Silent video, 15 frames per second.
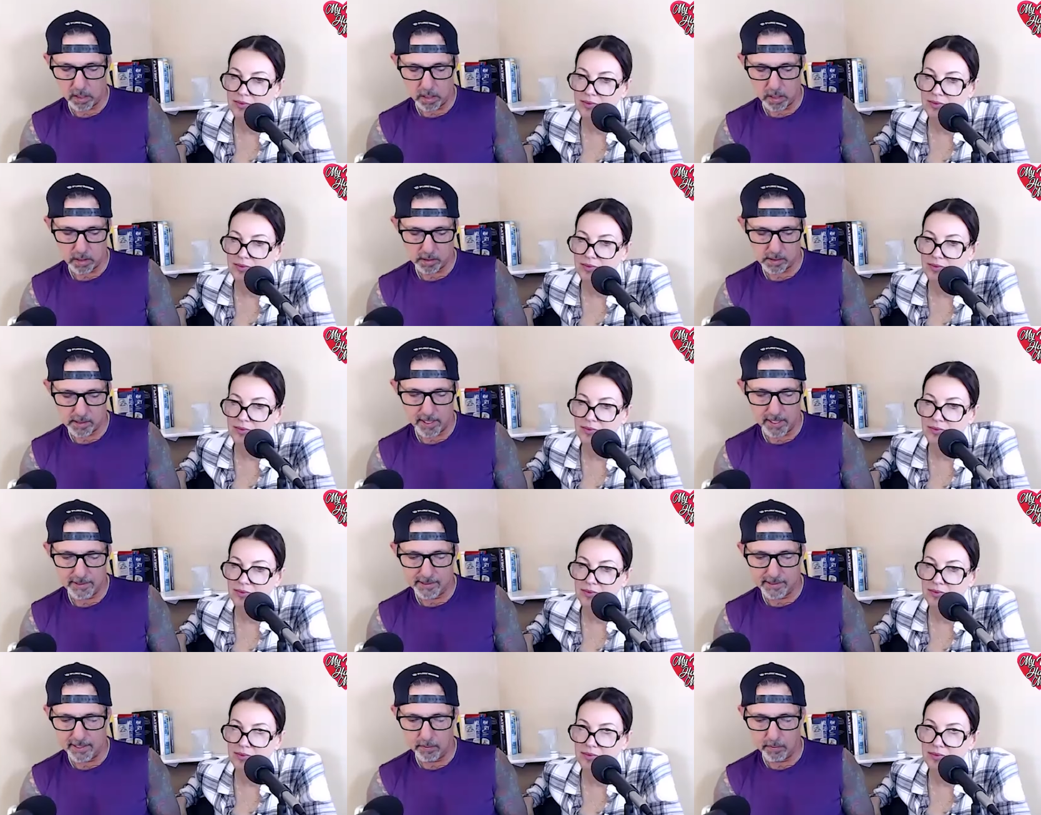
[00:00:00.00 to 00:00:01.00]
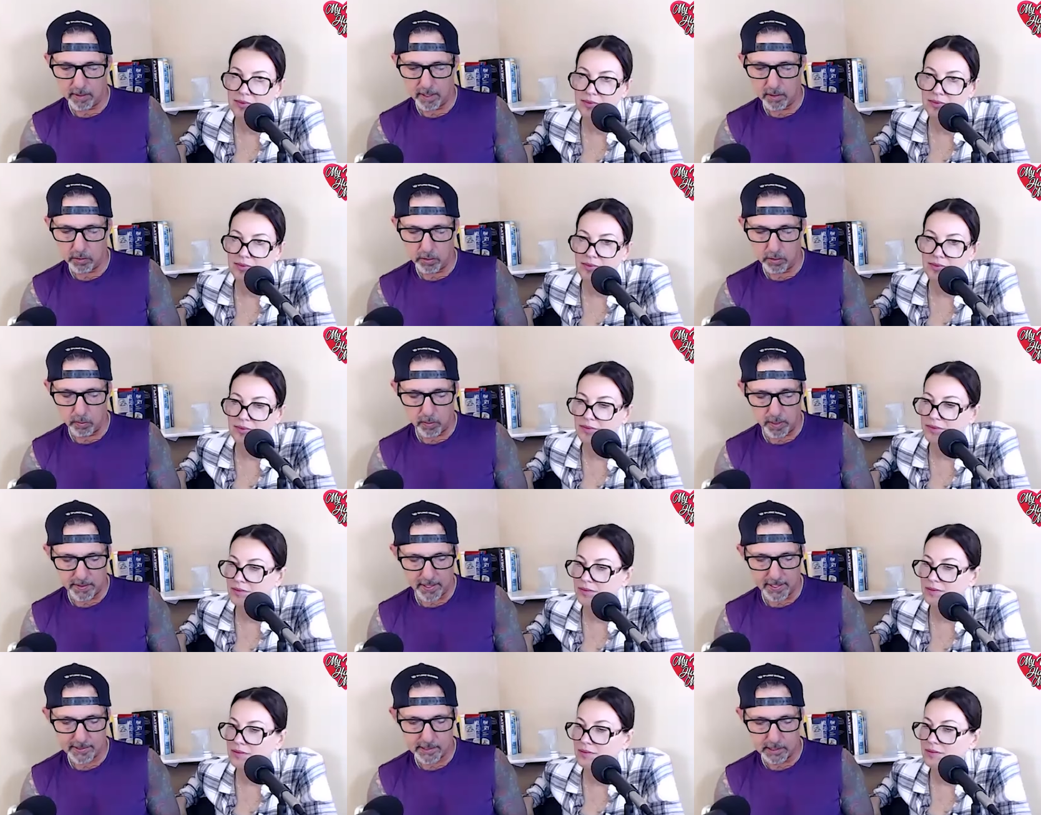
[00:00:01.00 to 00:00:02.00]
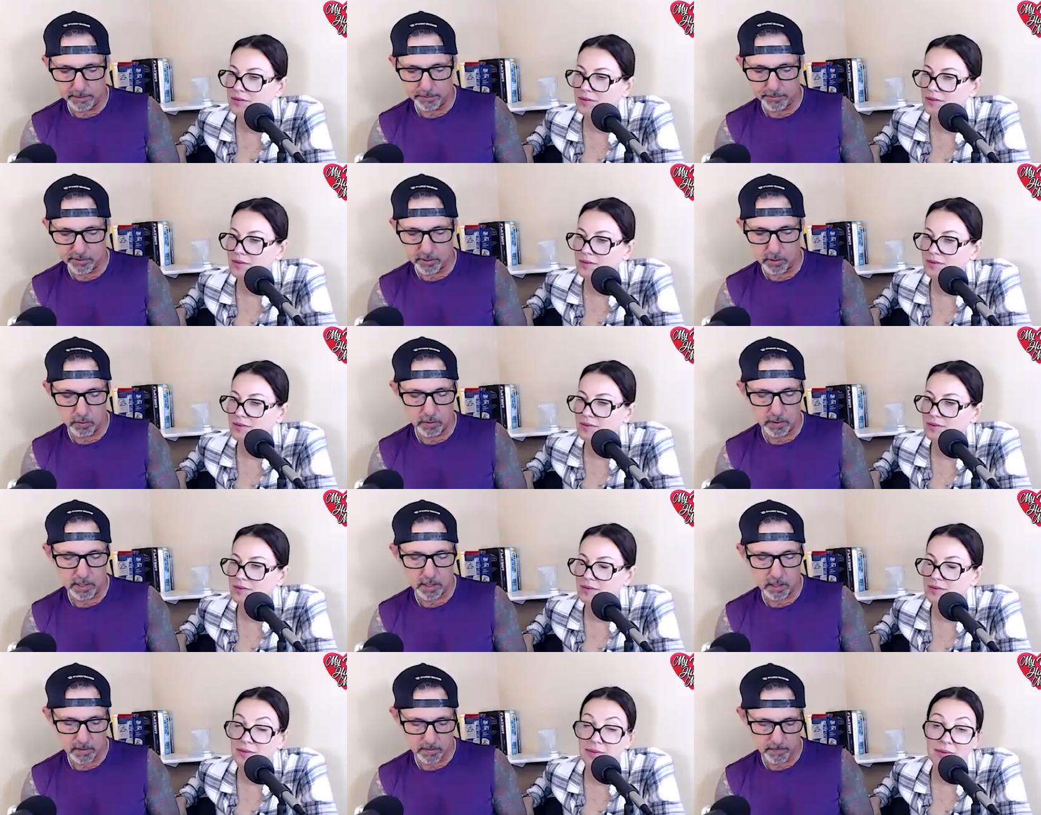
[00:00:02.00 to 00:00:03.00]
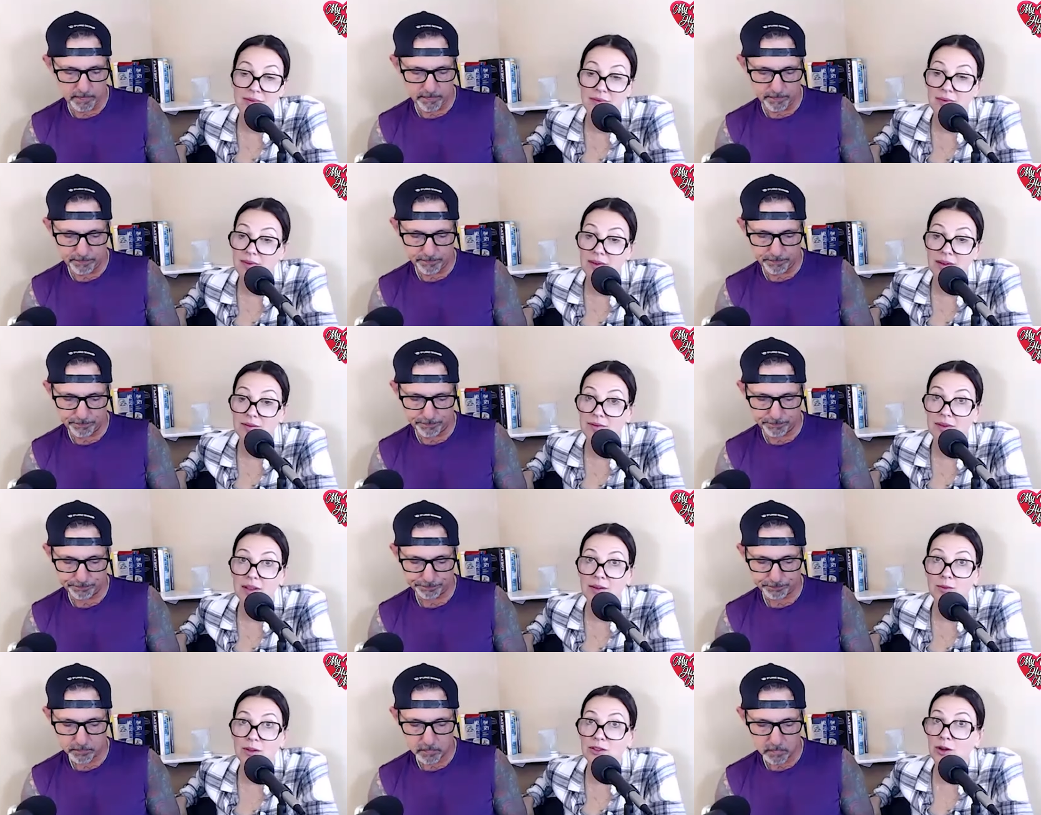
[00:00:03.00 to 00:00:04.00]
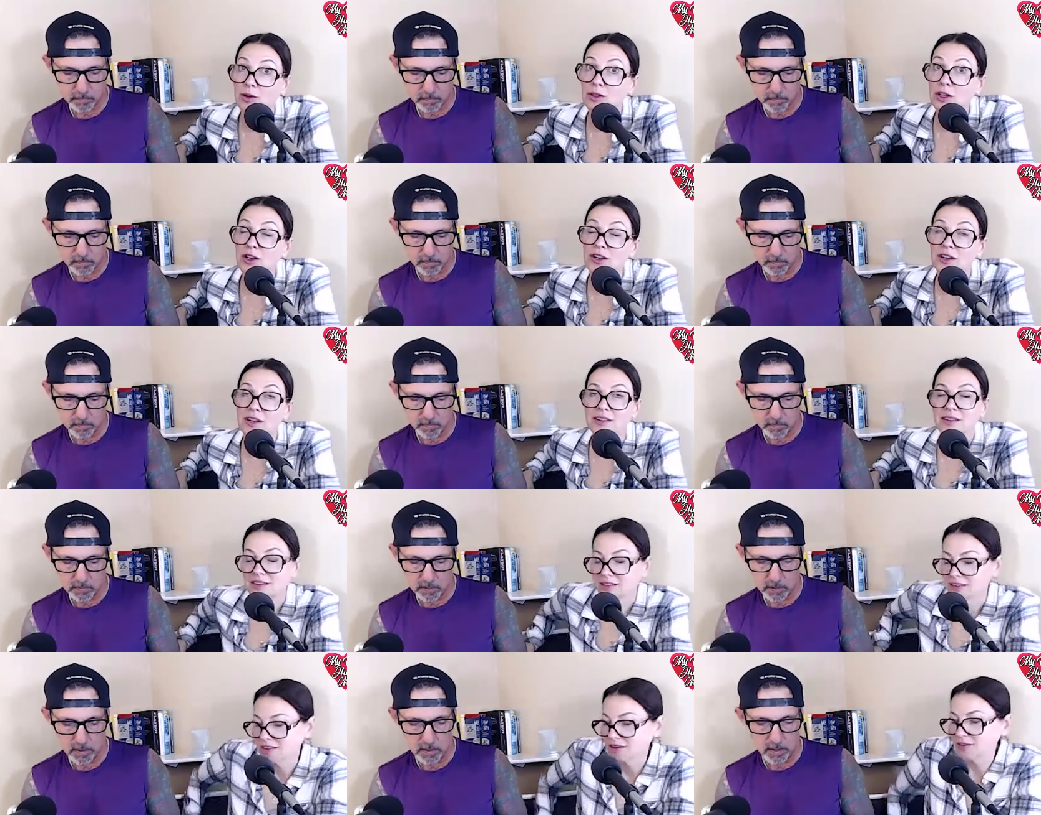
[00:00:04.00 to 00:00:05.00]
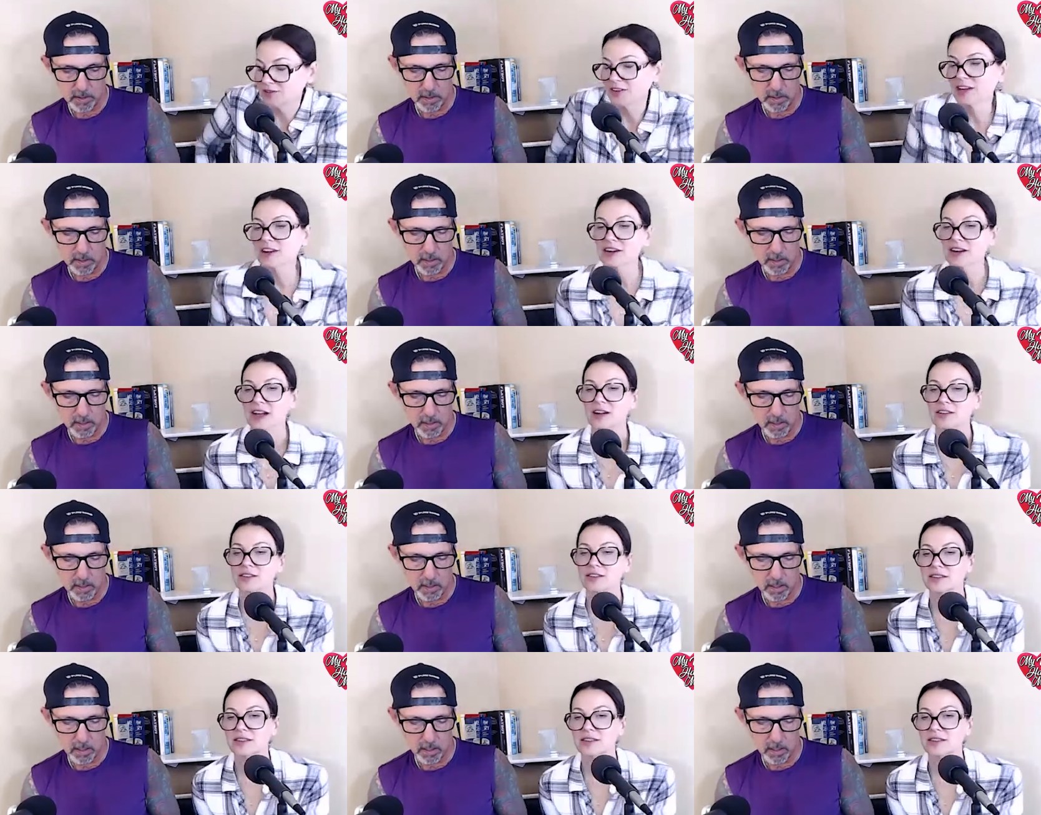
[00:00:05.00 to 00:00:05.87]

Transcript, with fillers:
Speaker 1: on. God damn, I don't know why that keeps doing it.
Speaker 2: Well, don't learn. Don't figure it out.